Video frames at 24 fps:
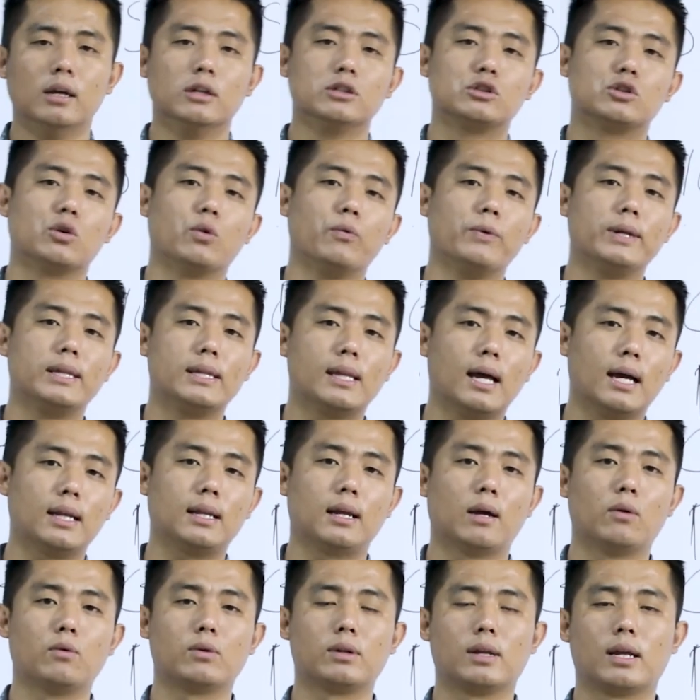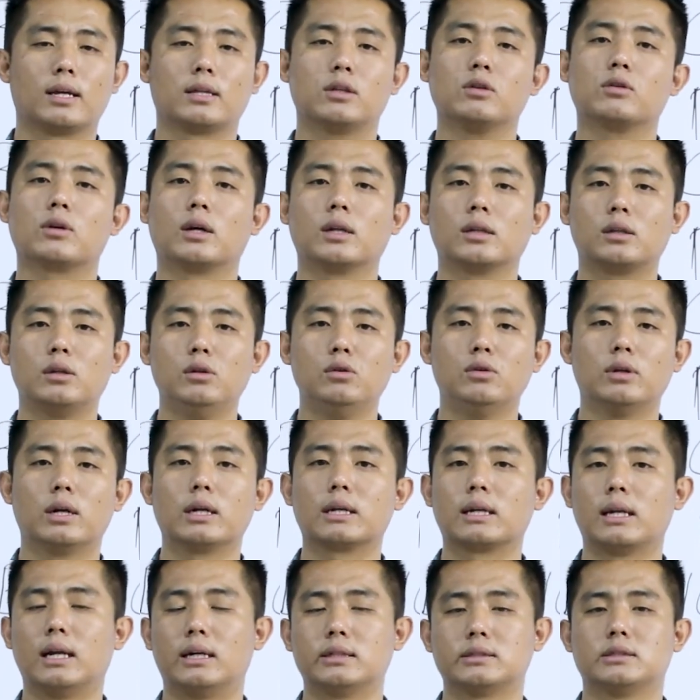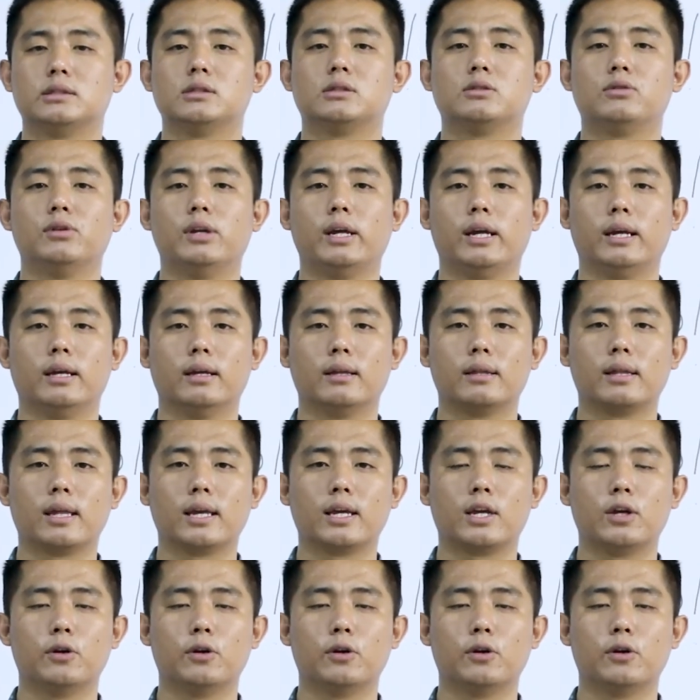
So, with that, I would like to conclude our classes today. Thank